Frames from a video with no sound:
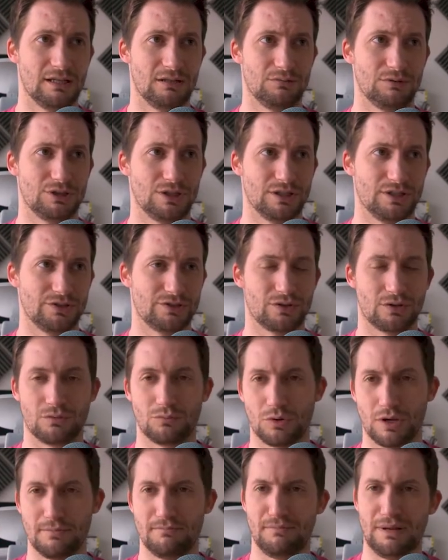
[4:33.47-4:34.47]
which is
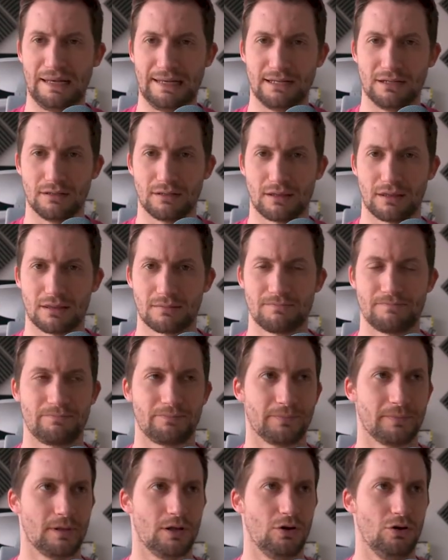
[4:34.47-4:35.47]
1/1,000,000th
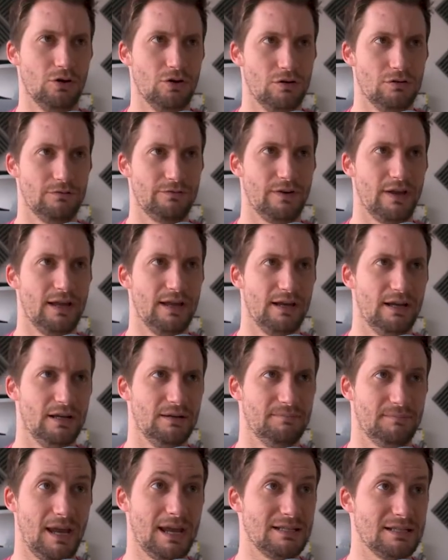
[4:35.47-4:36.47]
of
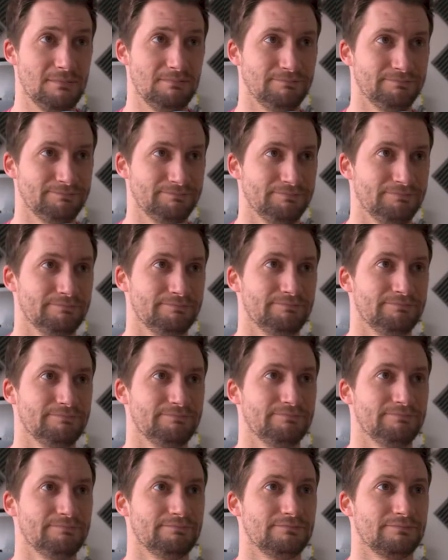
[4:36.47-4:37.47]
ADA.
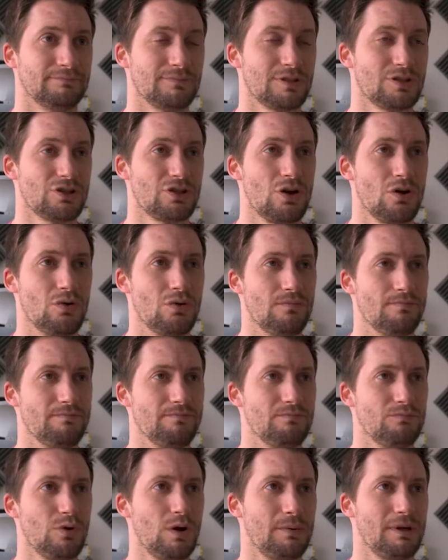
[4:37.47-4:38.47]
So
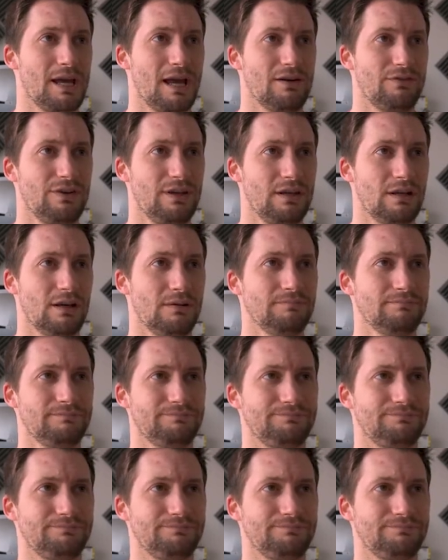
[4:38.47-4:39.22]
what we have here,